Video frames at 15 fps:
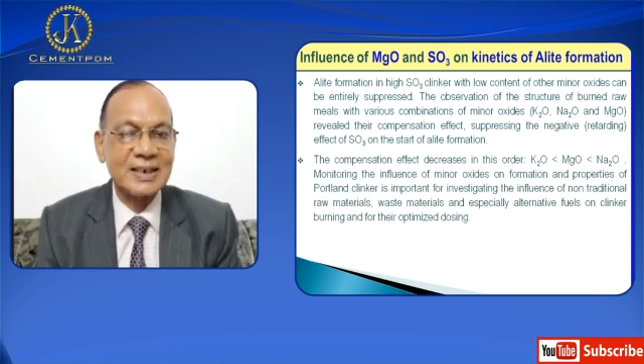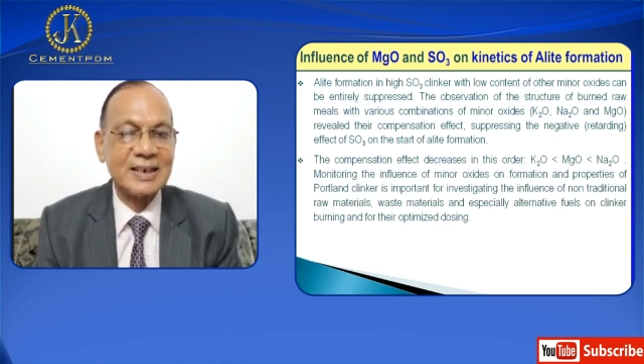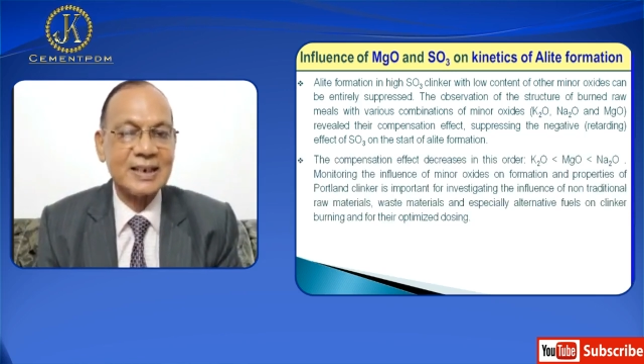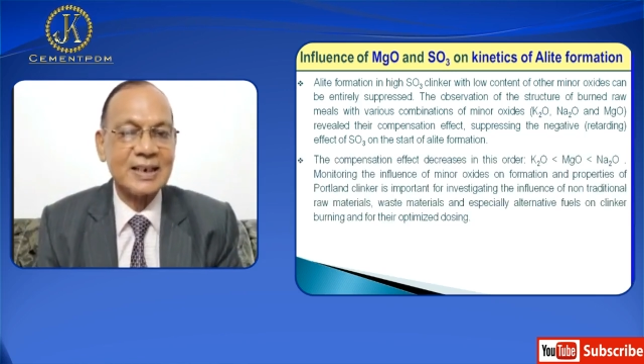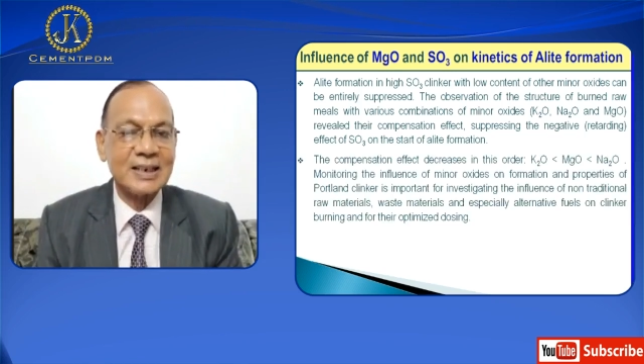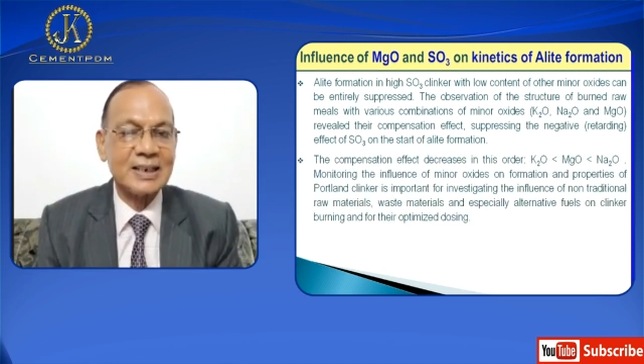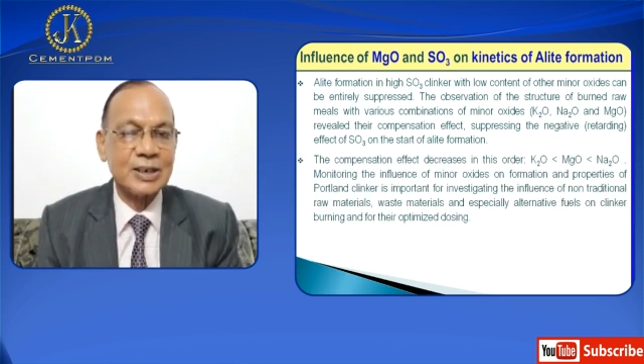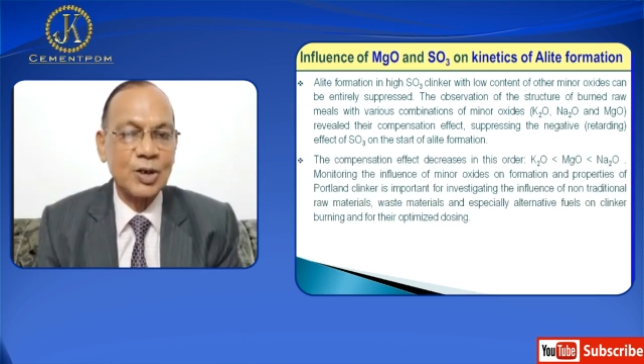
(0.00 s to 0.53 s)

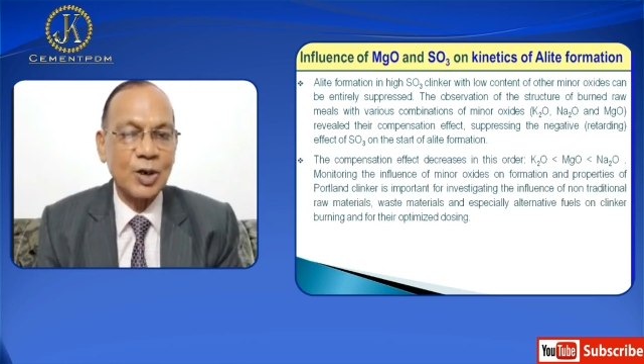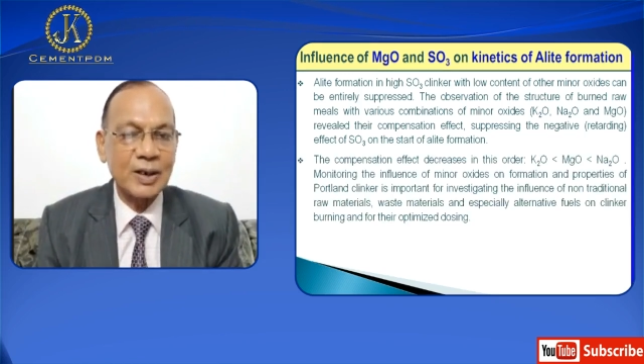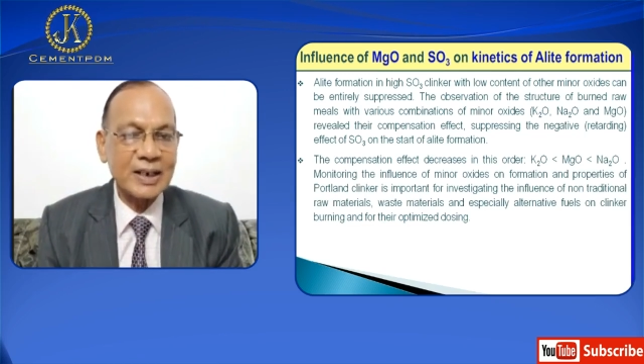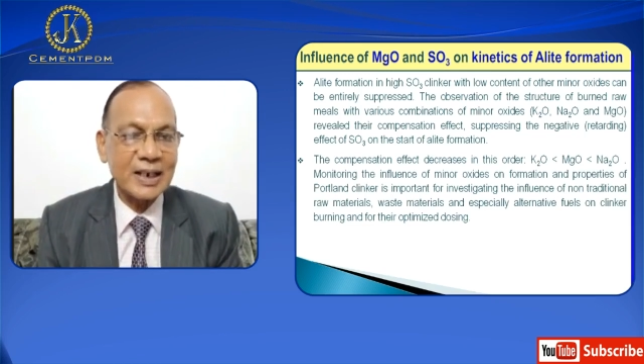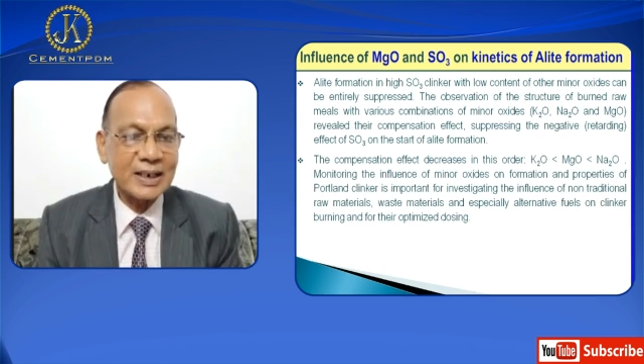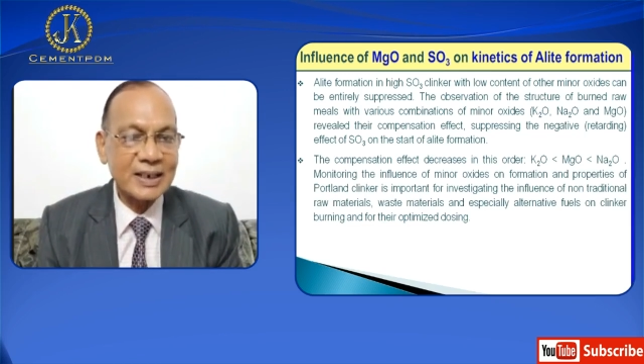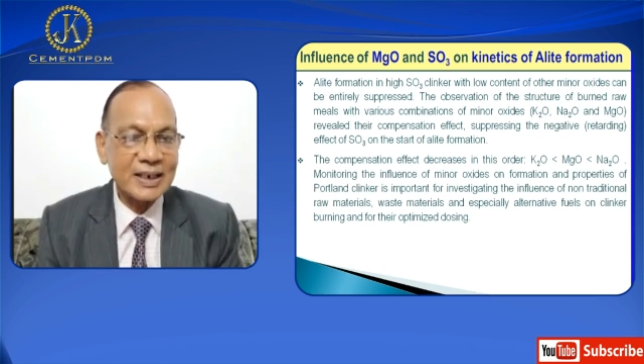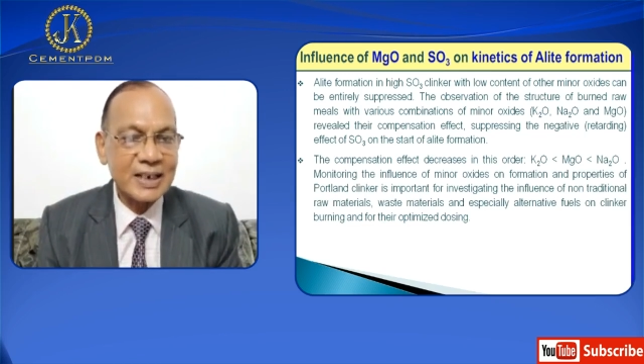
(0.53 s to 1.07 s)
in the order
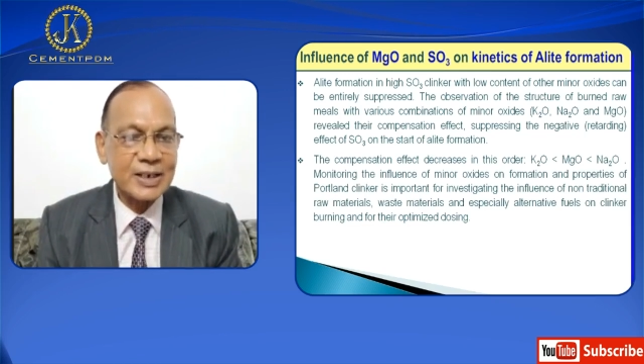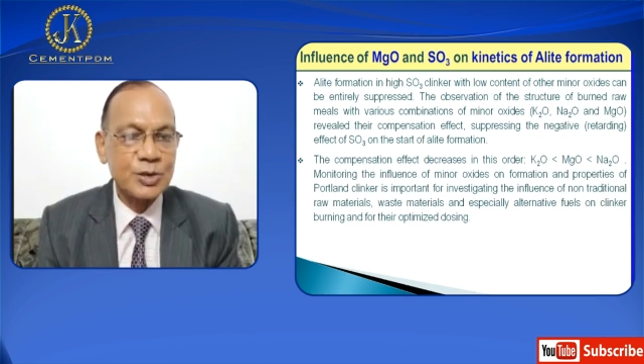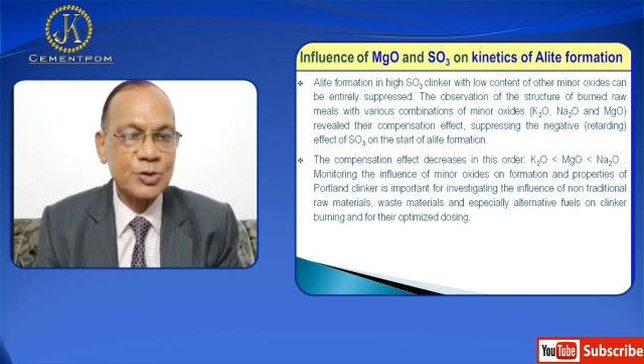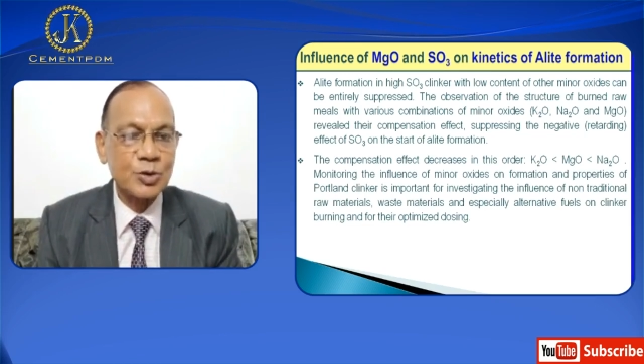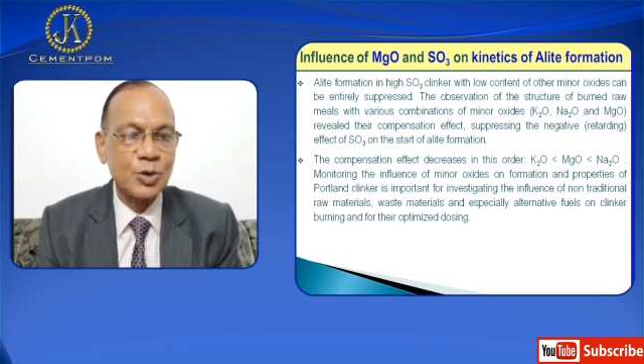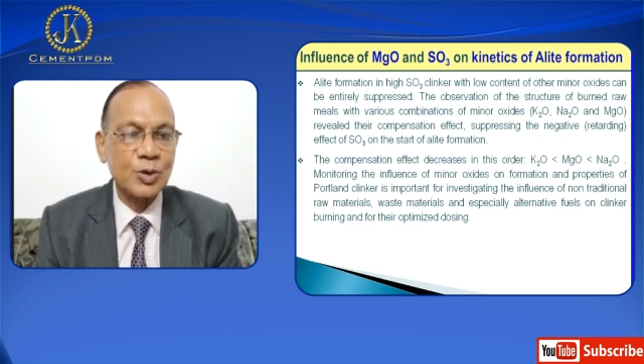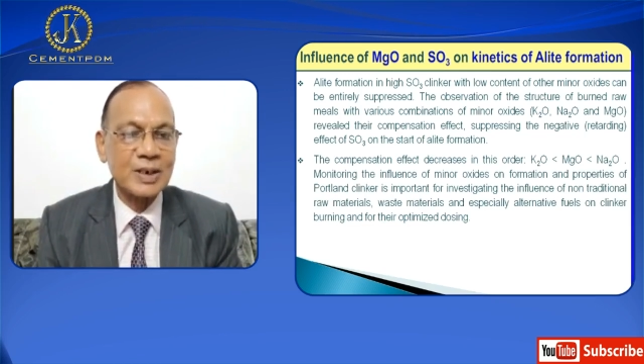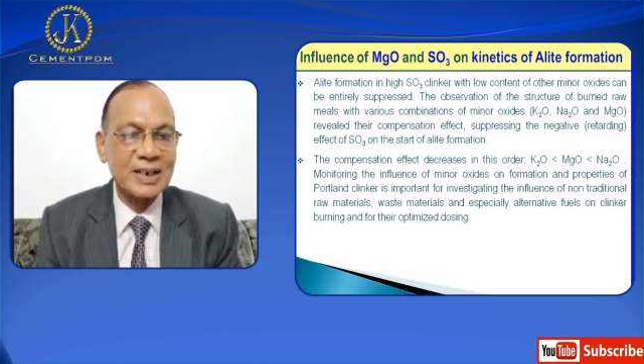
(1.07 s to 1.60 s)

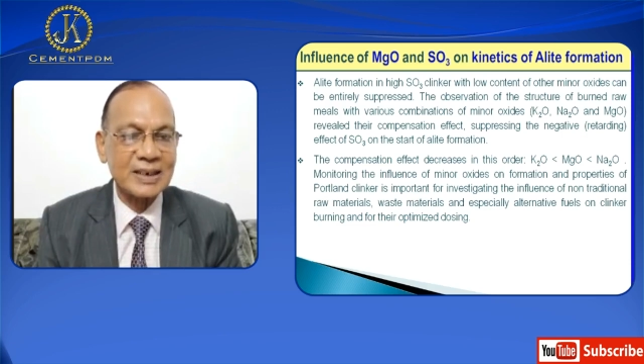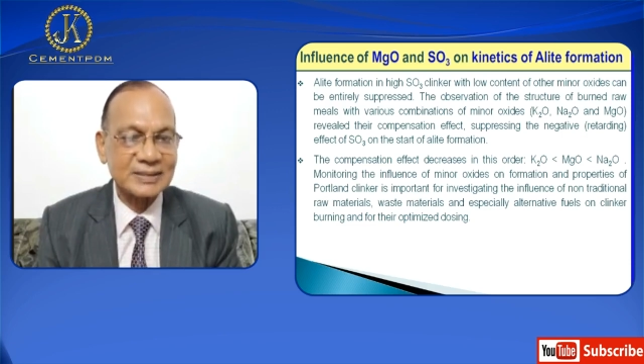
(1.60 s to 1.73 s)
K2O less